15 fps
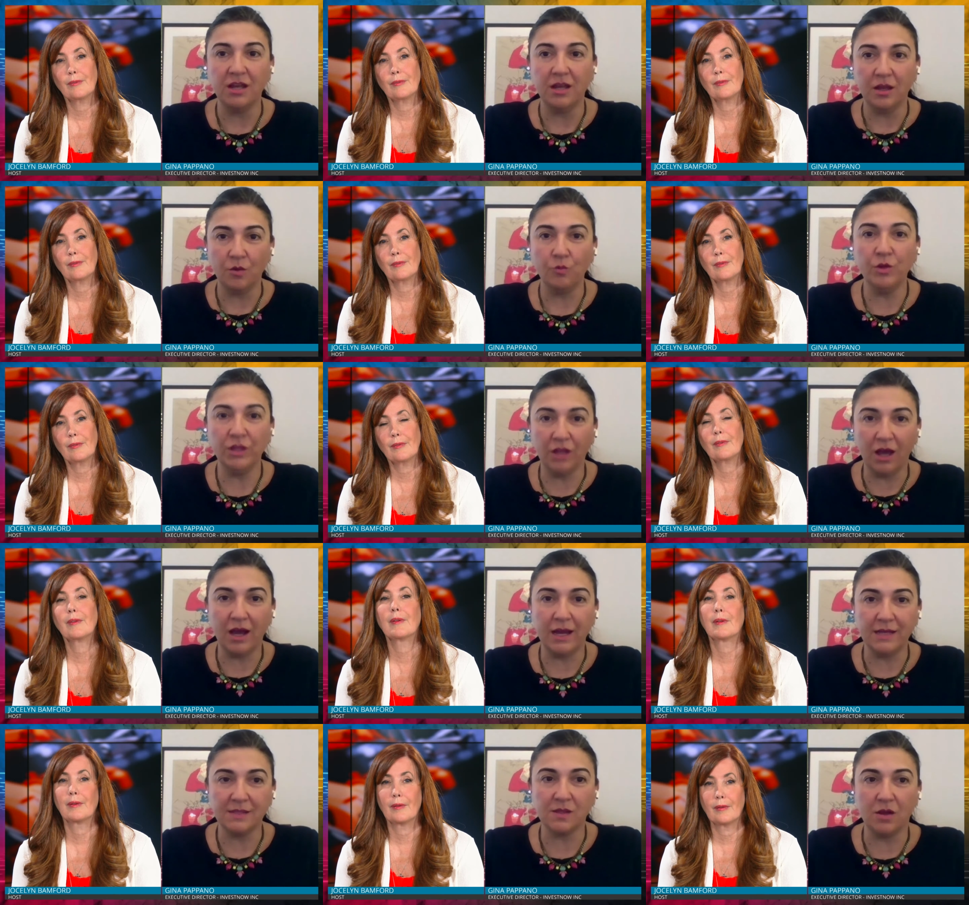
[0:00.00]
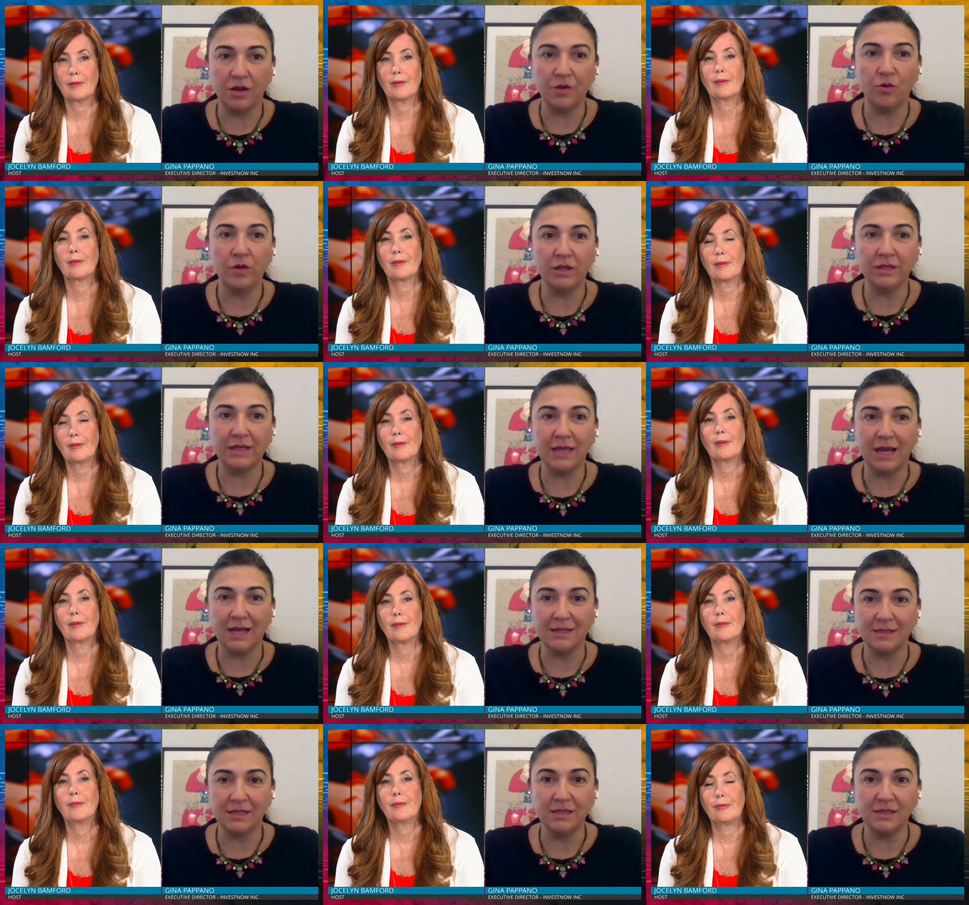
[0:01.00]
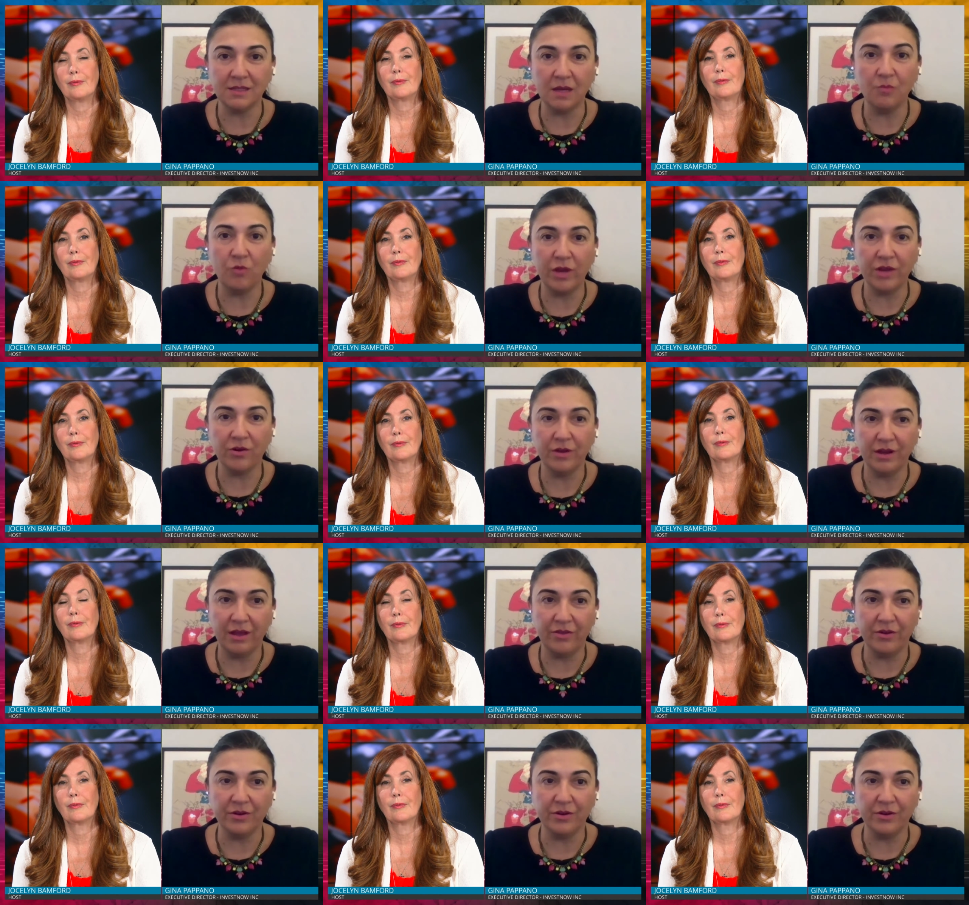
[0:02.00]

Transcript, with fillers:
Speaker 1: relies on oil and gas in some way or another.